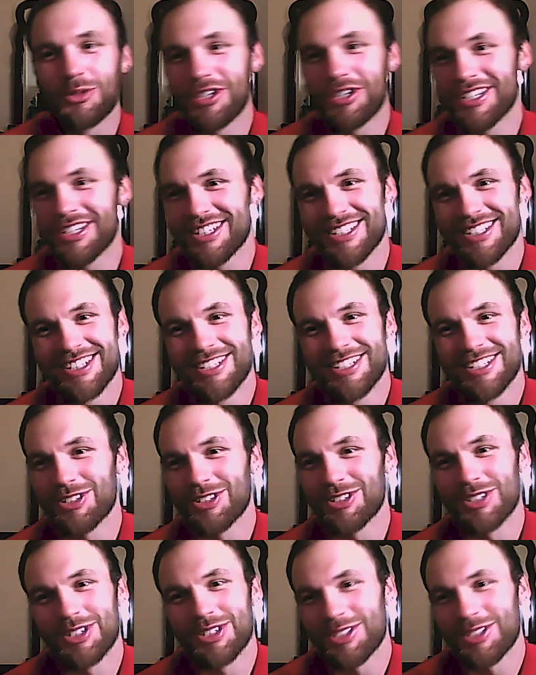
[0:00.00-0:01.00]
your way.
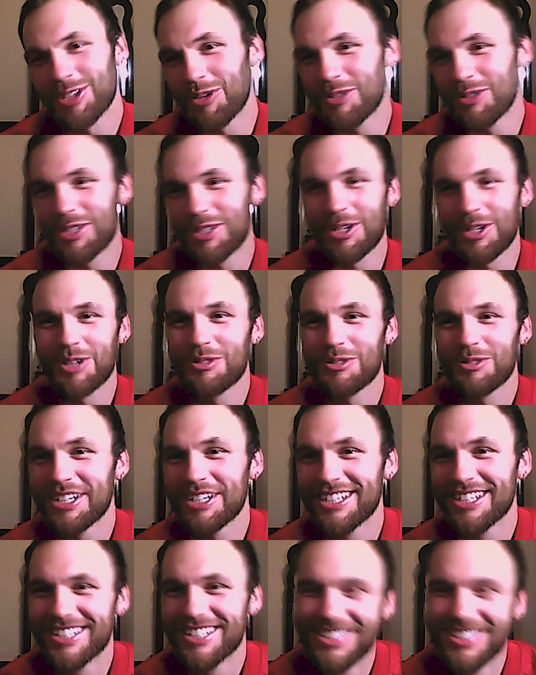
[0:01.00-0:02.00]
Just let us know when you're on your way.